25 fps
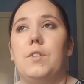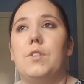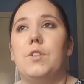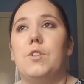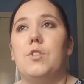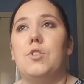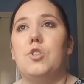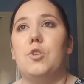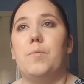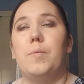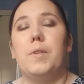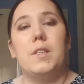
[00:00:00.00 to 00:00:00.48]

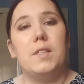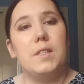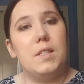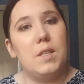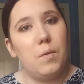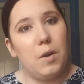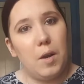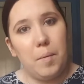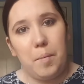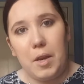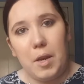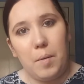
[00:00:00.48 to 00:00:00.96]
strawberry. See
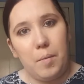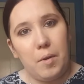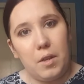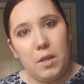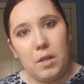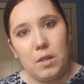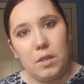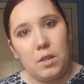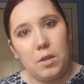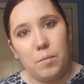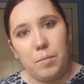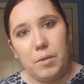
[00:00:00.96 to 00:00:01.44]
what I mean about
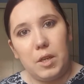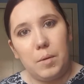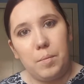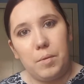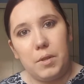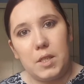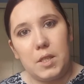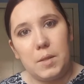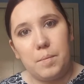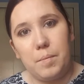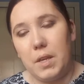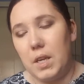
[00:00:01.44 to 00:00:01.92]
not being
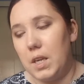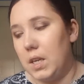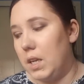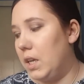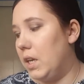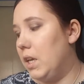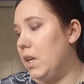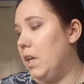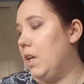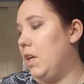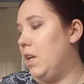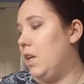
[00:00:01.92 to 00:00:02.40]
able to
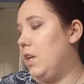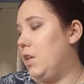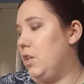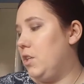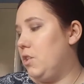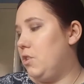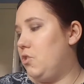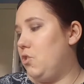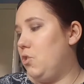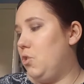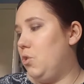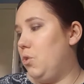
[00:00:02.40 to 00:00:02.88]
speak?
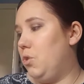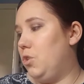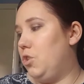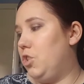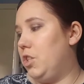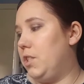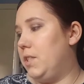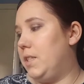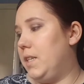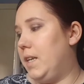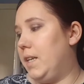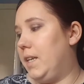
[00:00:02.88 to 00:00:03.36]
So
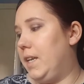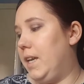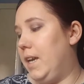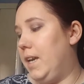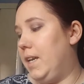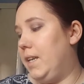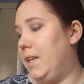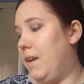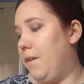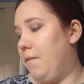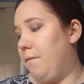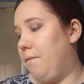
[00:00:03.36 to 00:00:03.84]
just
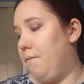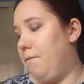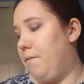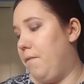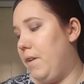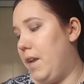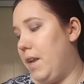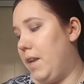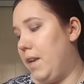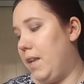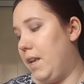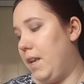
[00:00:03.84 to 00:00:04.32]
again,
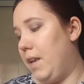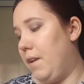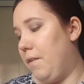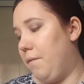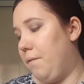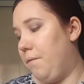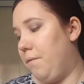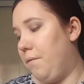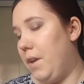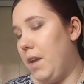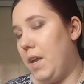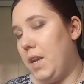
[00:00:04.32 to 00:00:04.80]
very,
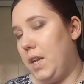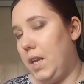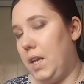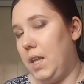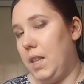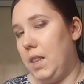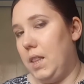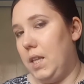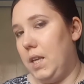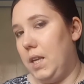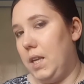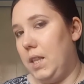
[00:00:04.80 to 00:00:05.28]
very
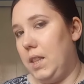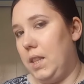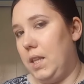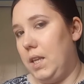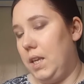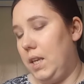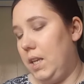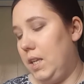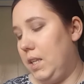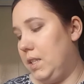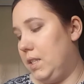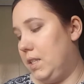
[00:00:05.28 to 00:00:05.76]

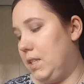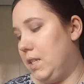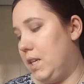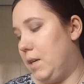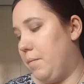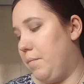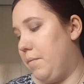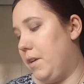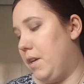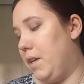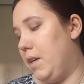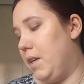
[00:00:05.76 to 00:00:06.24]
lightly
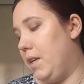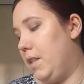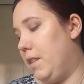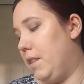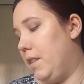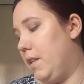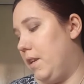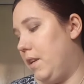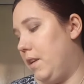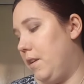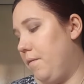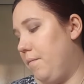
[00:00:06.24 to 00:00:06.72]
tap that
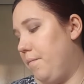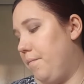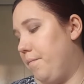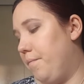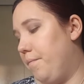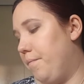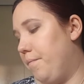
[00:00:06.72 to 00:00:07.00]
in there.